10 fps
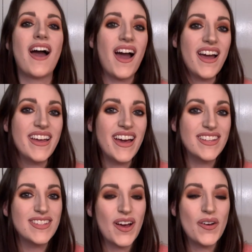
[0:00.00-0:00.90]
Hi,
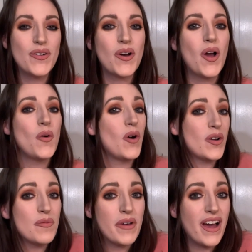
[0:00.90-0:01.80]
hello,
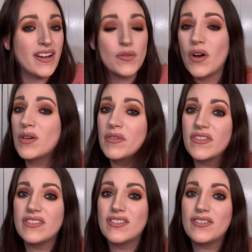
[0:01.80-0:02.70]
welcome back. Welcome if
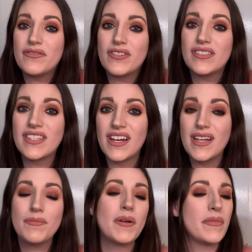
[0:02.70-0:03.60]
this is your first
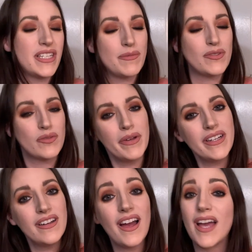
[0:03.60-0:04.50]
time. My name is
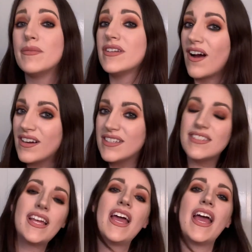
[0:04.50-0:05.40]
Rebecca, I am an
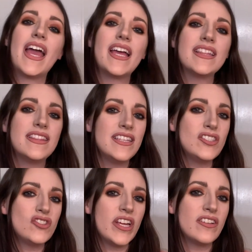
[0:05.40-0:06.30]
artist, and
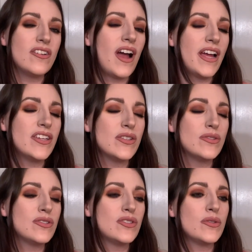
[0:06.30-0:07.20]
this channel I
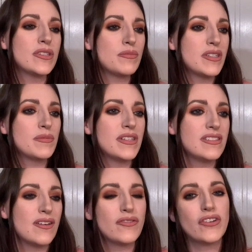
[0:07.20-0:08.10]
use to express
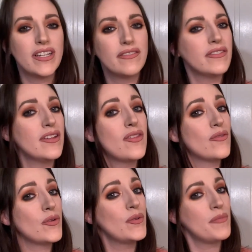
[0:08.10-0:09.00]
myself creatively
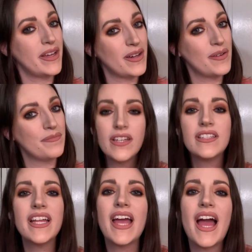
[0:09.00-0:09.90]
through makeup.
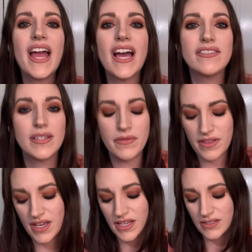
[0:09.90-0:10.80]
Today I have some
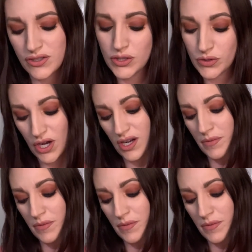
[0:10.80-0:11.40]
things to talk